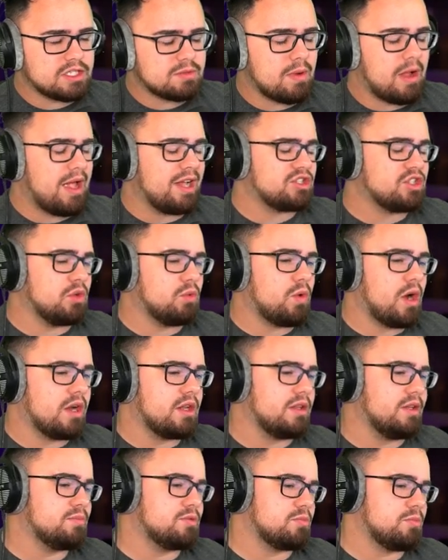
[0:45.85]
actually Rocket
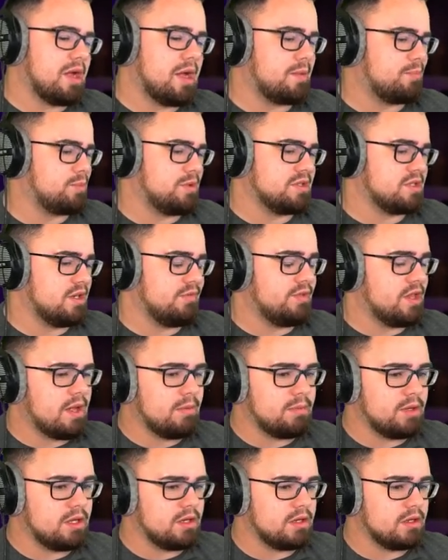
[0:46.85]
League map isn't even that
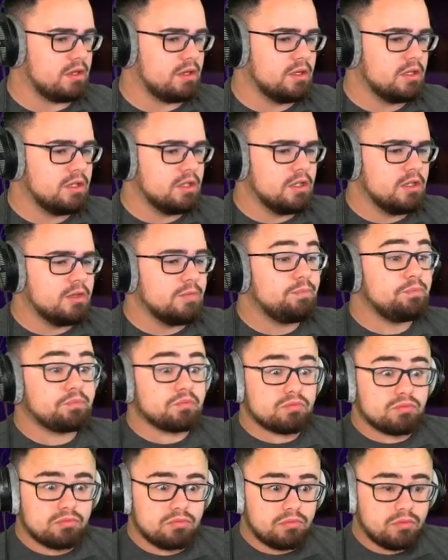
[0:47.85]
big.
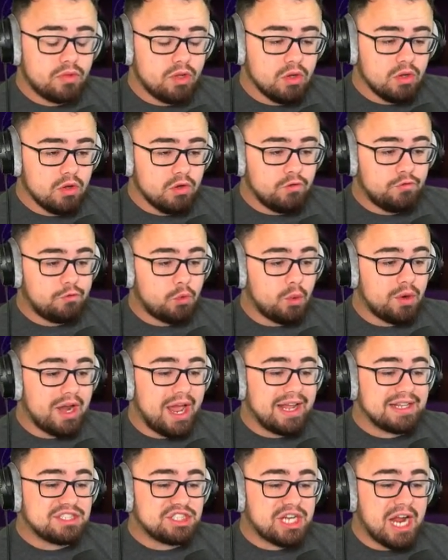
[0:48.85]

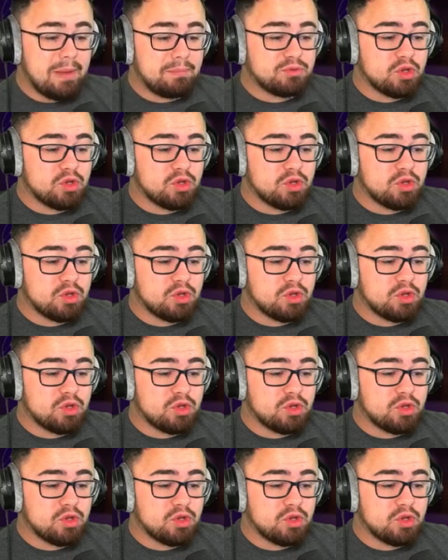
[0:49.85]
Fortnite Chapter